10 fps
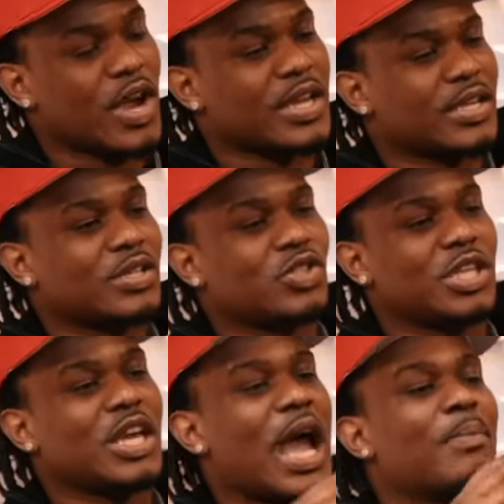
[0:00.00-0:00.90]
You right. You
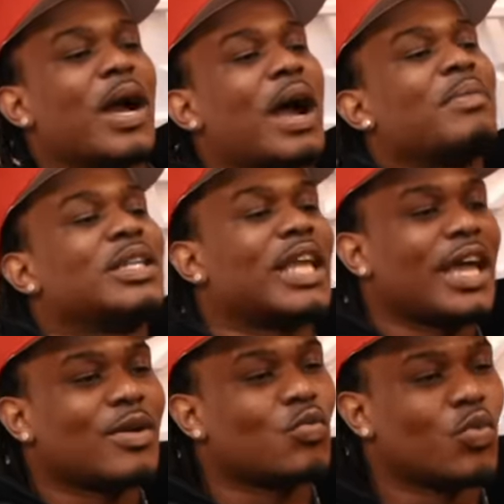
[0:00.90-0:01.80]
see, you I'm gonna
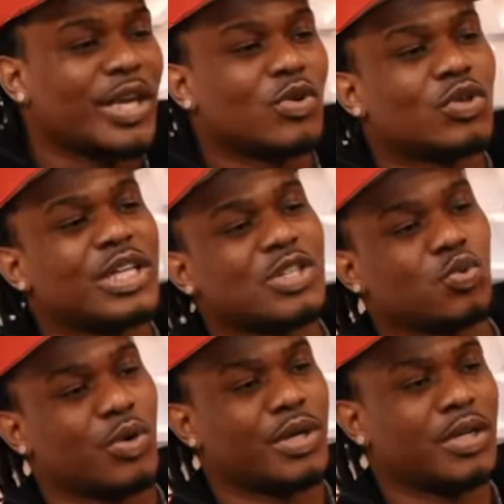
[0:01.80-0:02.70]
let him win on
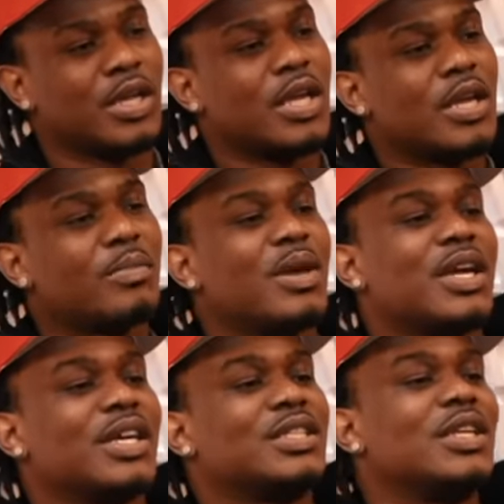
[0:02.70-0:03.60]
this one. You feel me? He,
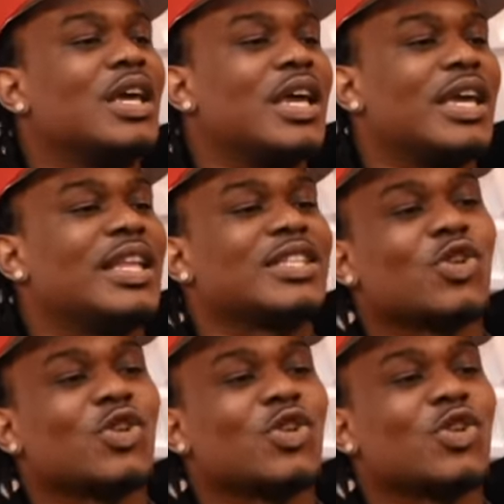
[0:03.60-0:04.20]
he know He's